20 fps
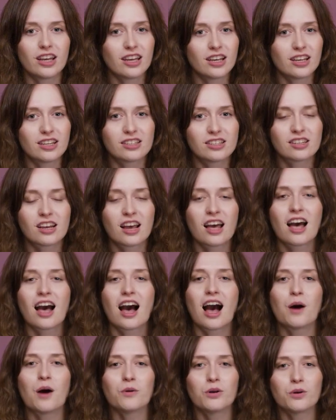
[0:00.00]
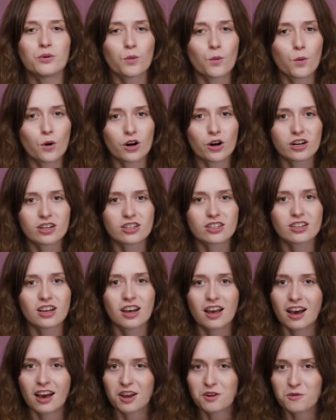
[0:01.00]
is, how it works,
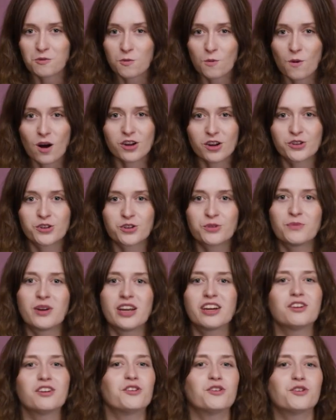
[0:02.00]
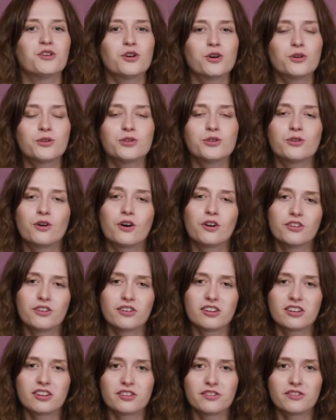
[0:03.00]
and why you should make it your go-to audio
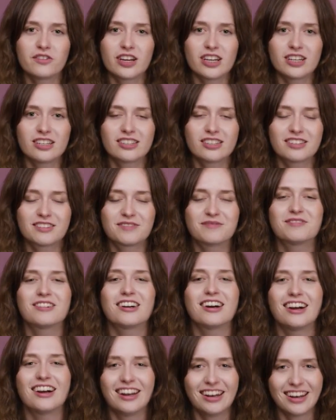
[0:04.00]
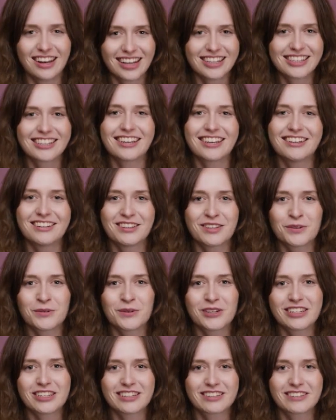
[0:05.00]
interface. Let's get into
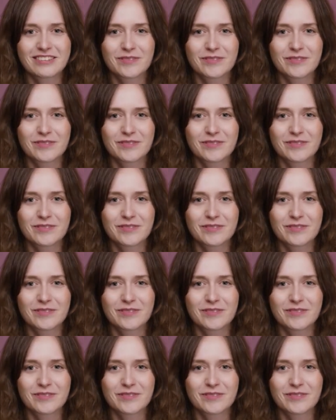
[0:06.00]
it.